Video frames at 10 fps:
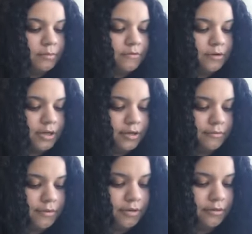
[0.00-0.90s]
Before I
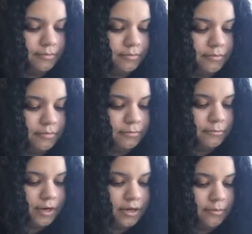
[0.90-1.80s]
can write, a,
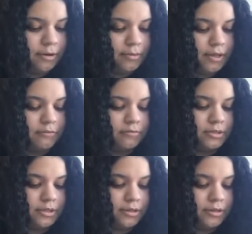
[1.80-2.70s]
write about Black
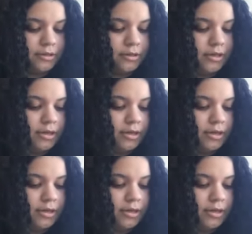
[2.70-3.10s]
women's anger,